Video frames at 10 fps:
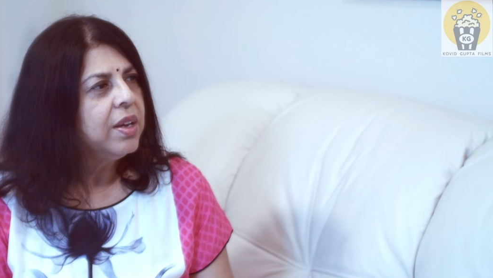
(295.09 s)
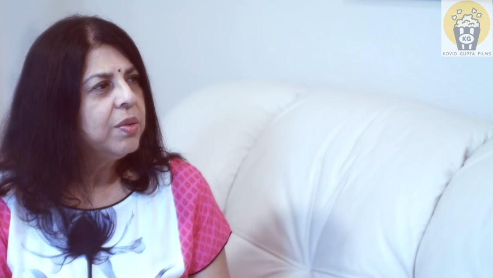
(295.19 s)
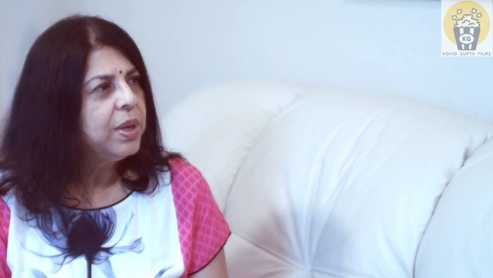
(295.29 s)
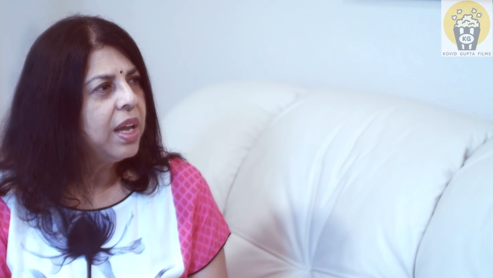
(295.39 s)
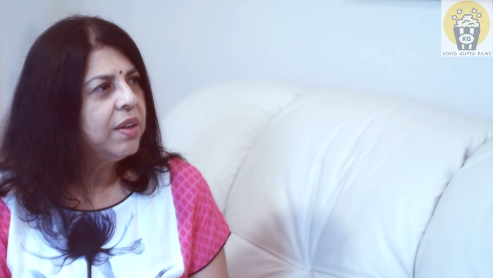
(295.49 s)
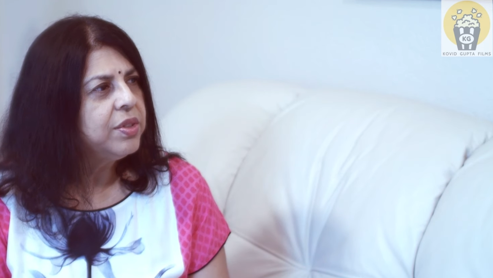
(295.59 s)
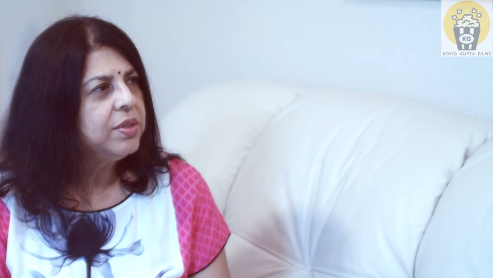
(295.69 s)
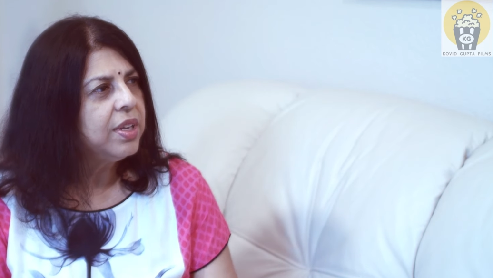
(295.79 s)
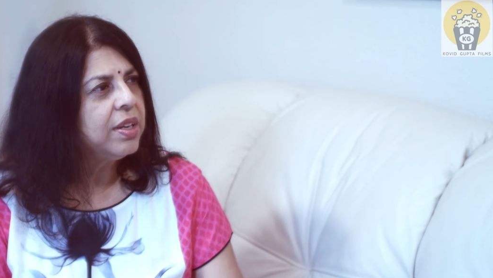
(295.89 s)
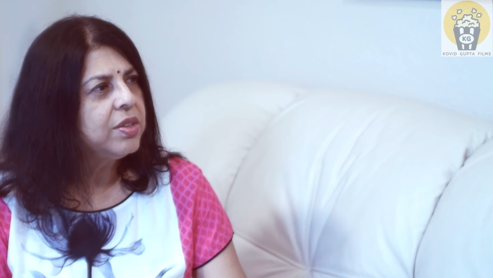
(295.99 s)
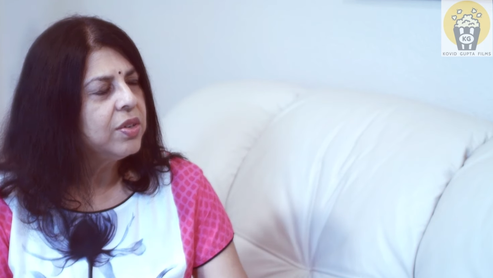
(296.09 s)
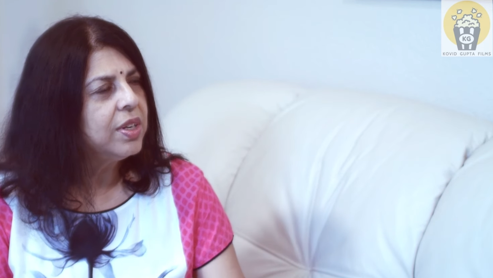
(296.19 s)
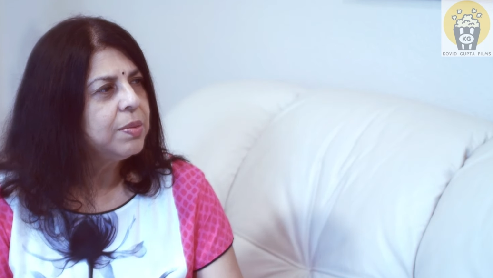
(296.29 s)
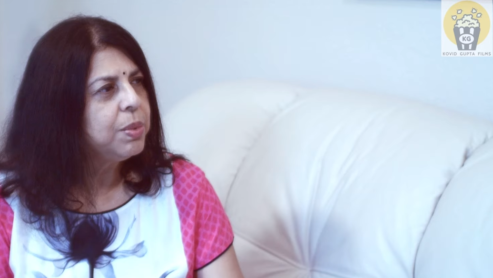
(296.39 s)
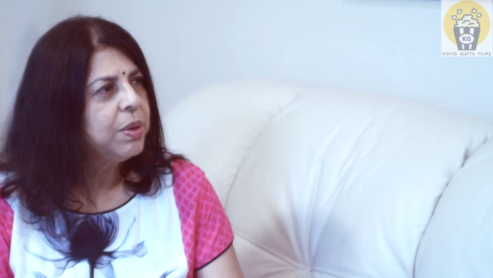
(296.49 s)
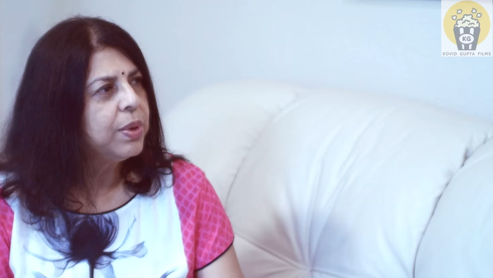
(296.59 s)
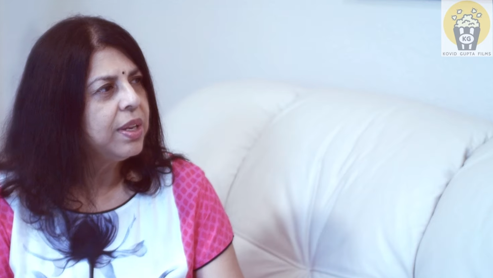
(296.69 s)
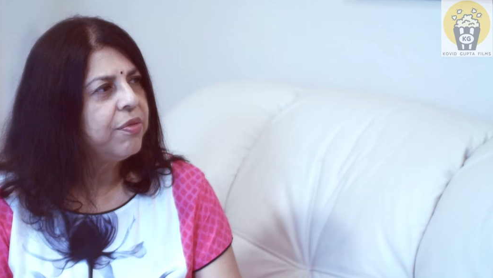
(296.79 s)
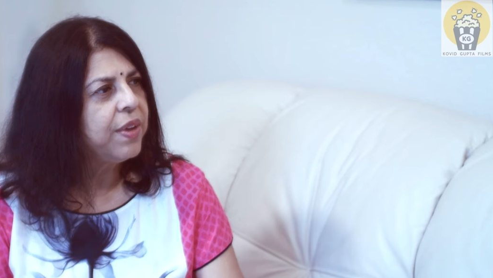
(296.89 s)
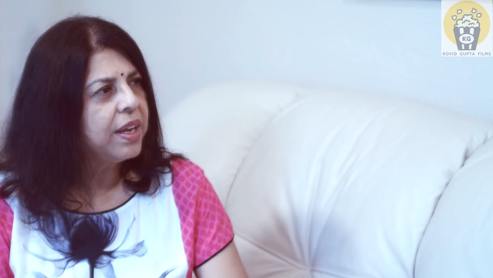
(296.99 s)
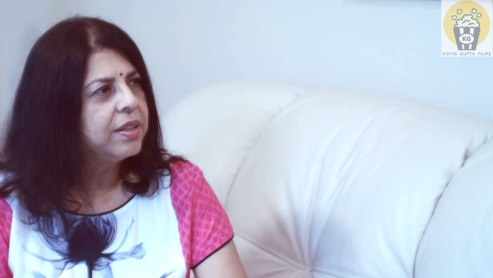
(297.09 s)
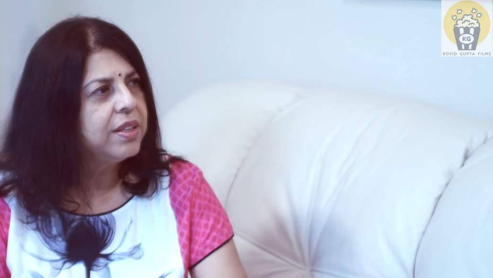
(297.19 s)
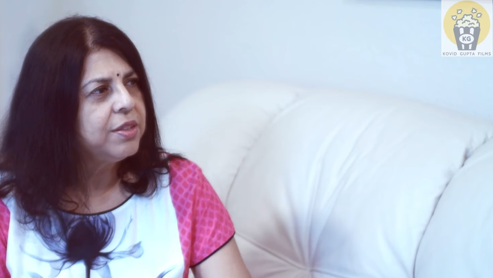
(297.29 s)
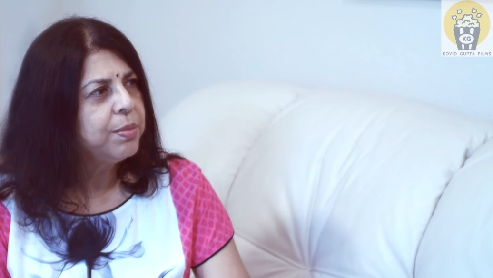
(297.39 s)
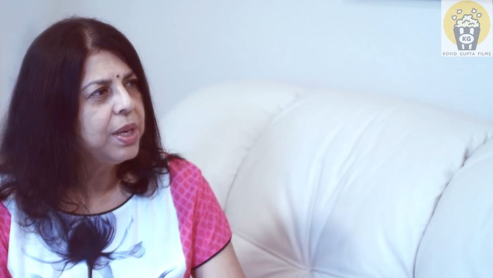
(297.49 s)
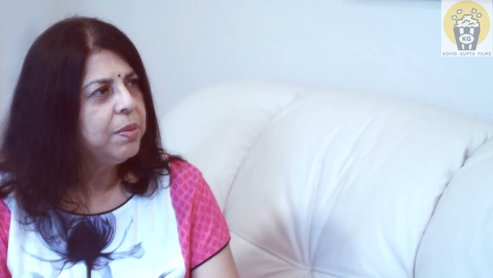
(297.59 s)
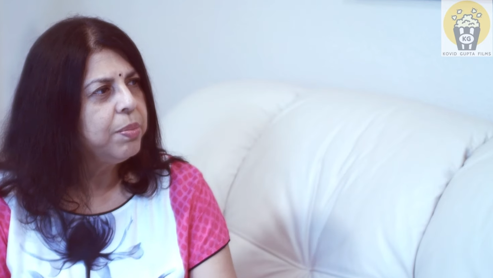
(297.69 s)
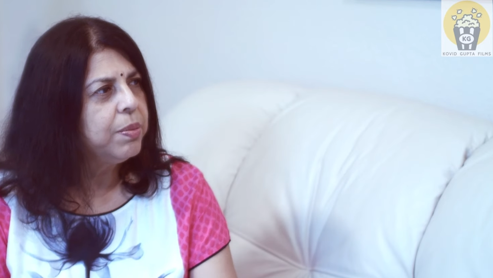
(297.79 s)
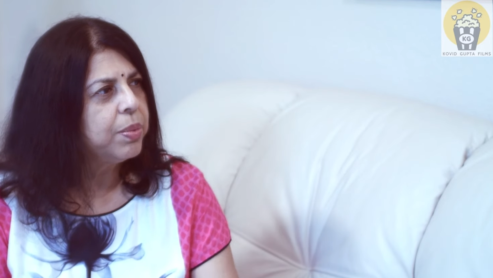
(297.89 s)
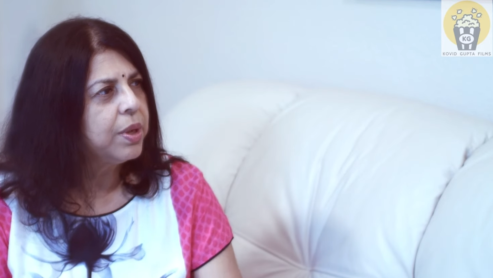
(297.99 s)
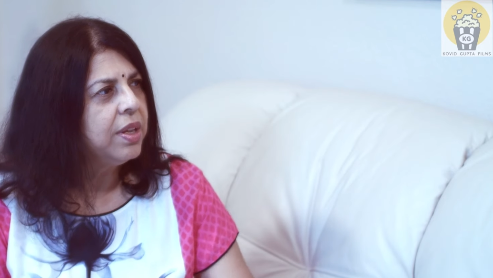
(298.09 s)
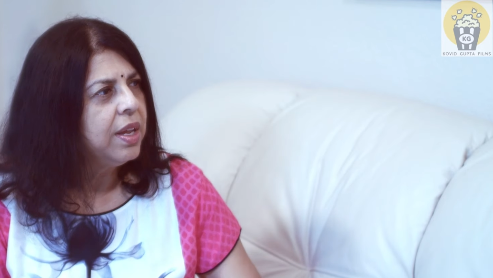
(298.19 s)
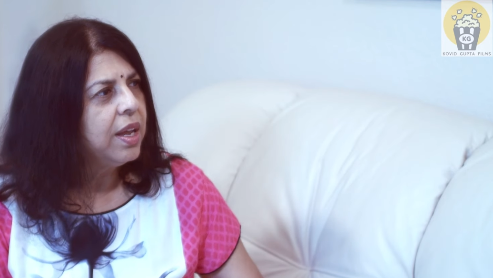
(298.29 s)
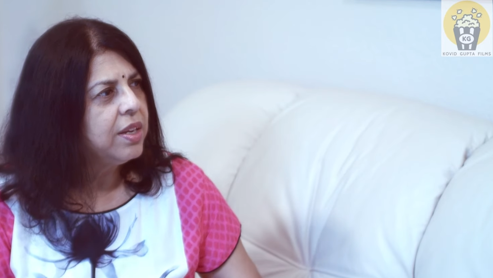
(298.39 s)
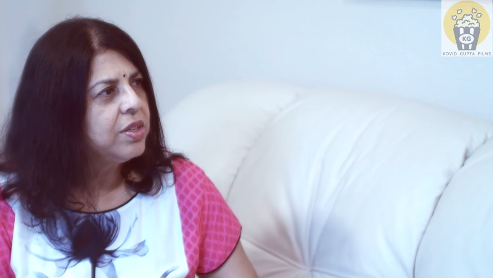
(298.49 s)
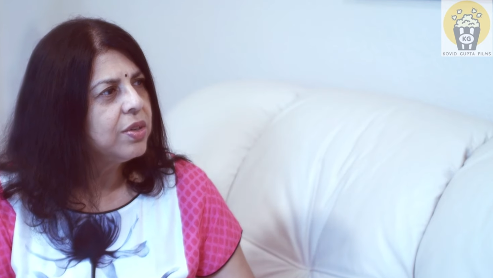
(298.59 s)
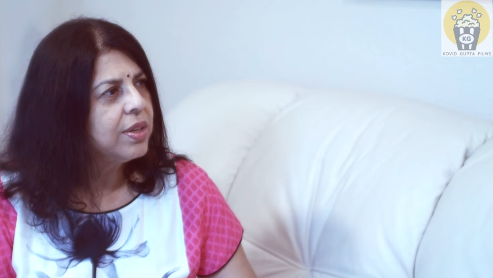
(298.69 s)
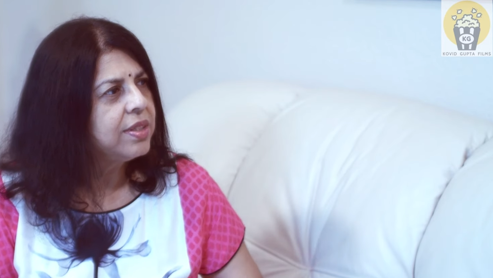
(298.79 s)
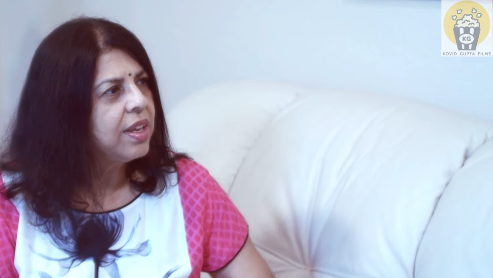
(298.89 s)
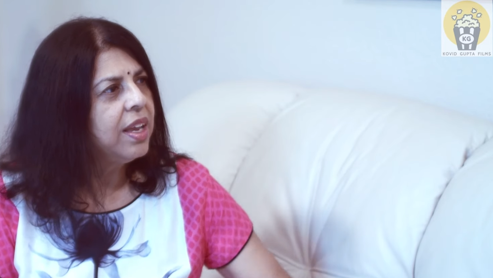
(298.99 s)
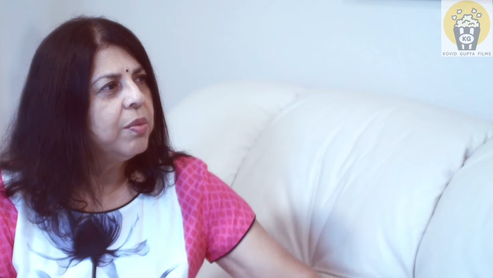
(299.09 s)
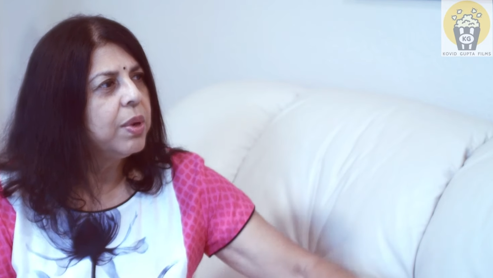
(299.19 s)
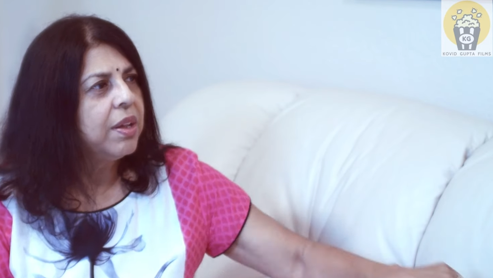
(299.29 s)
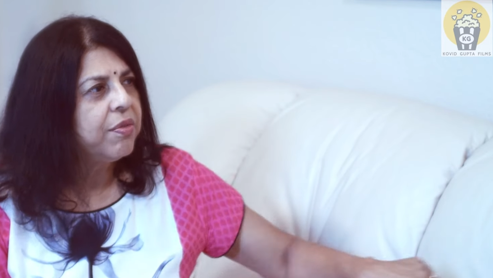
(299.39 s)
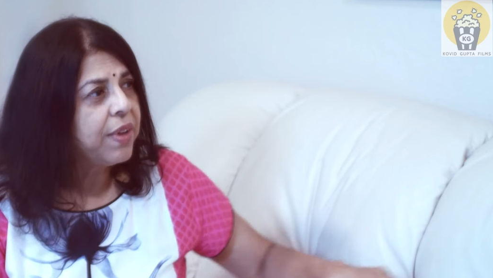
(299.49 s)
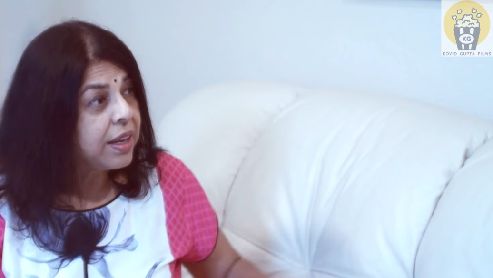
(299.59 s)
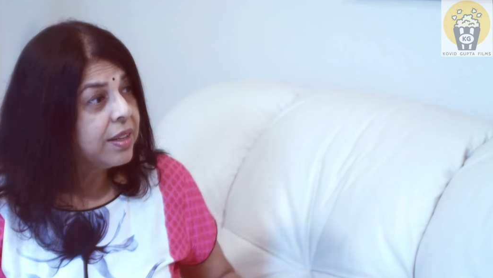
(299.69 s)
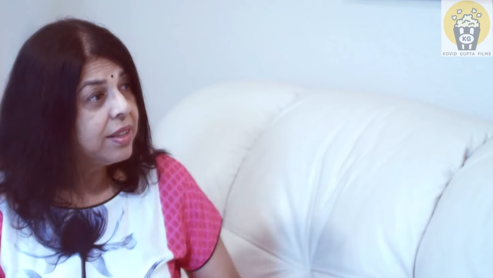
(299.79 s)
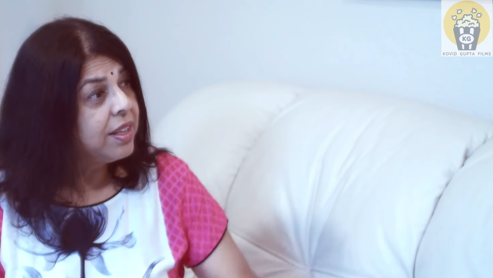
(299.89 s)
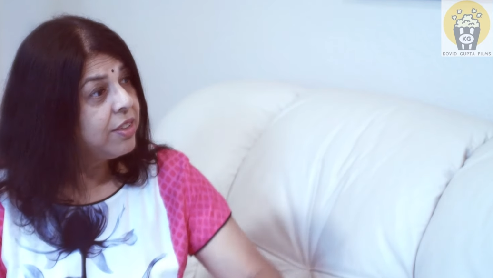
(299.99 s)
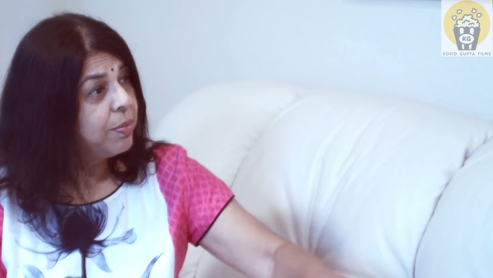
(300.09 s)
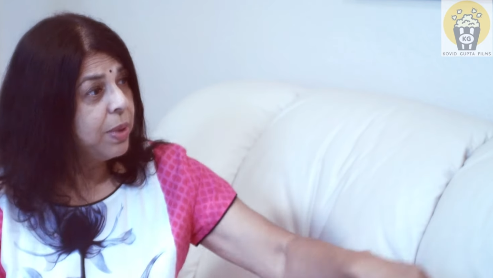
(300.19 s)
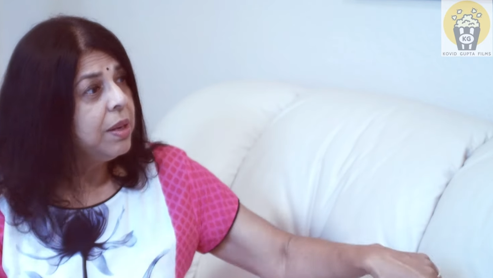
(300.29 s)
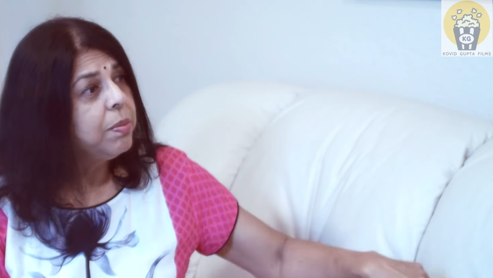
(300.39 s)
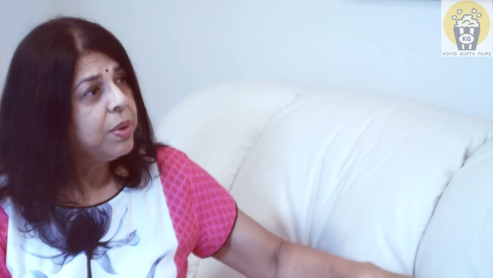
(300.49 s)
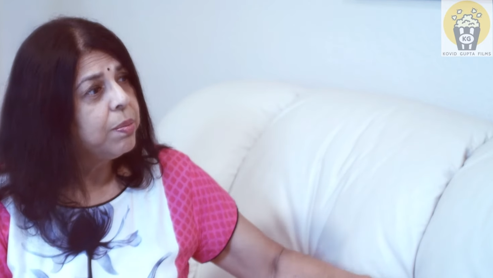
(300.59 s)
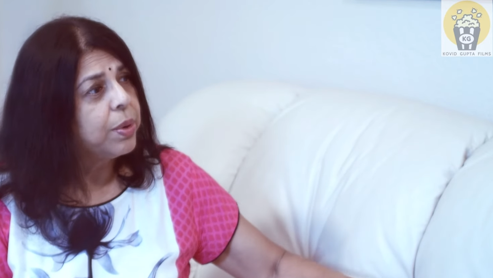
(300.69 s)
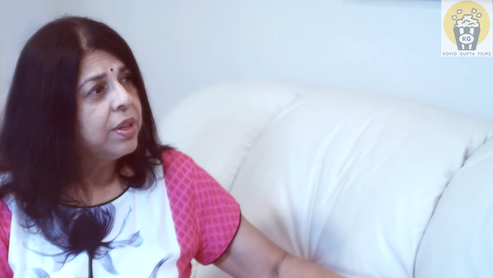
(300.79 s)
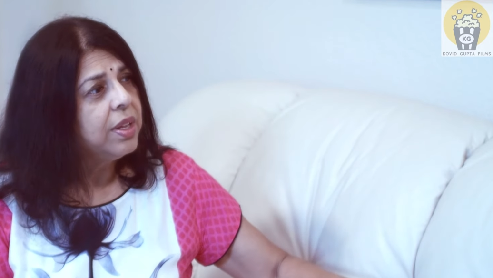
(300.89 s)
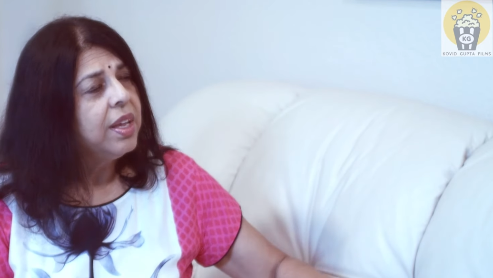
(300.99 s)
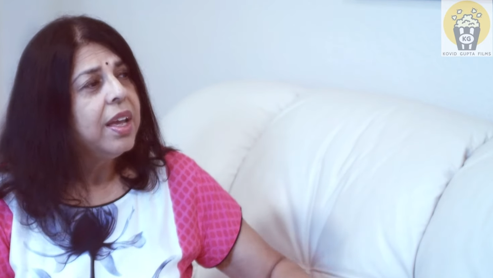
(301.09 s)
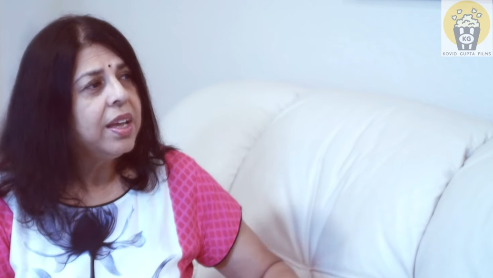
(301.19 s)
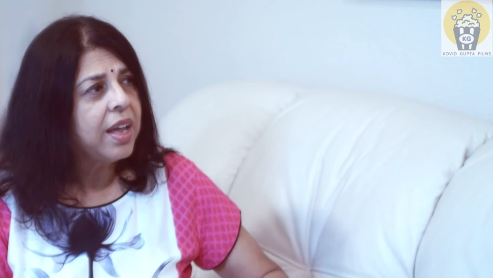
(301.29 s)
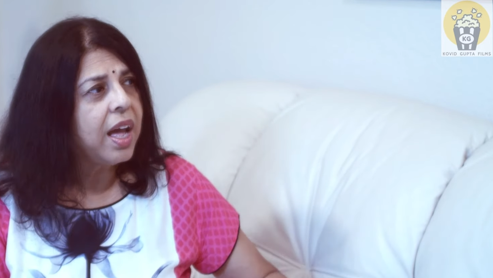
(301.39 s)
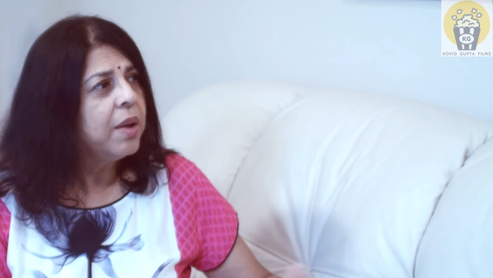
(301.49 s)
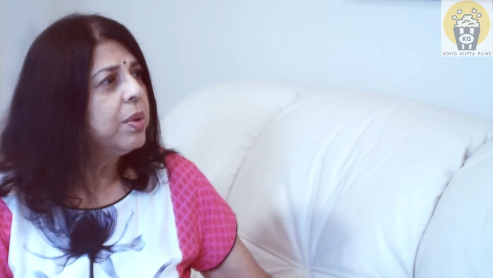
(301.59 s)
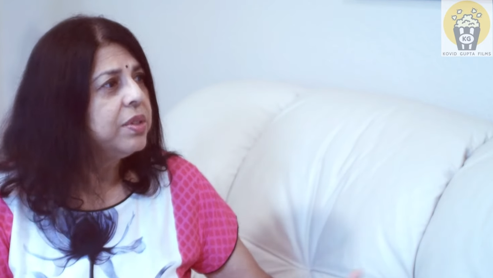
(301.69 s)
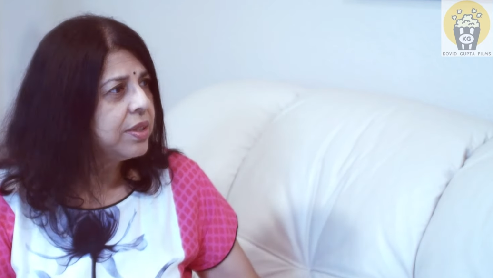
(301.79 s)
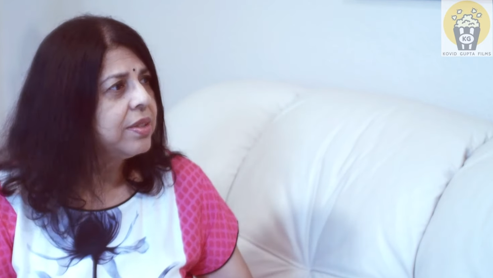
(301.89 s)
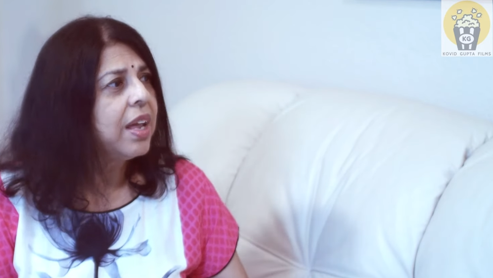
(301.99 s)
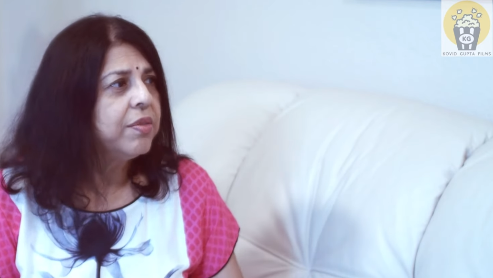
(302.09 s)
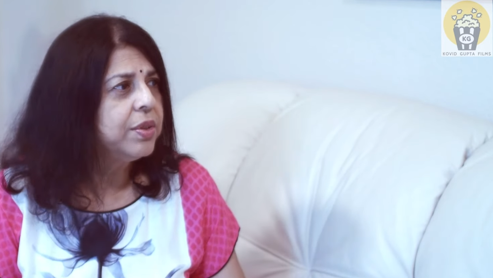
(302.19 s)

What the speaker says: We have to say choice B will affect this many people and choice A will affect this many people, and I will just have to